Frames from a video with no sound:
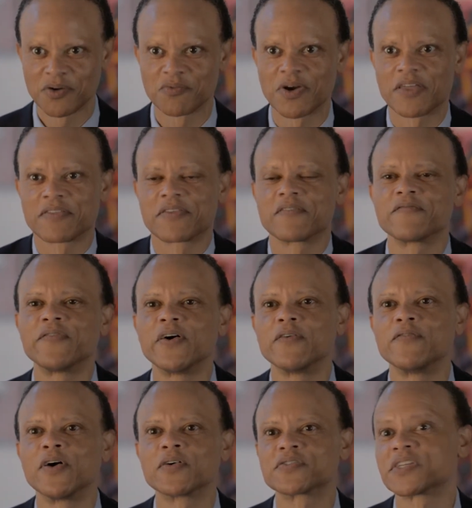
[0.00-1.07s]
rather than
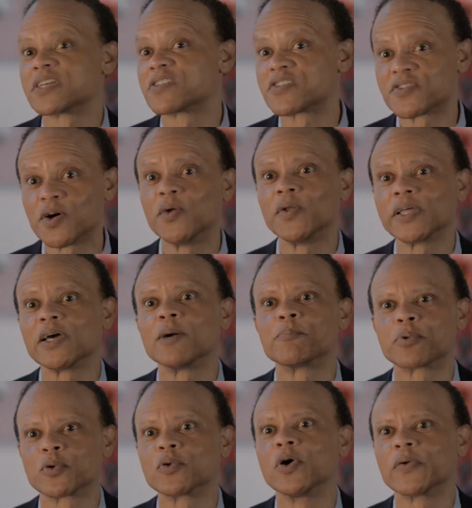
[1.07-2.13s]
focusing solely on
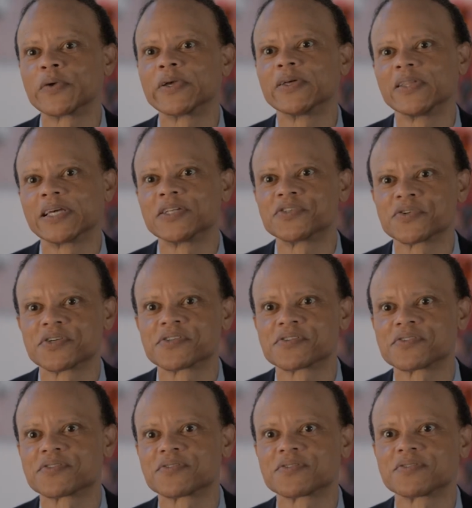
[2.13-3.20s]
parochial interests.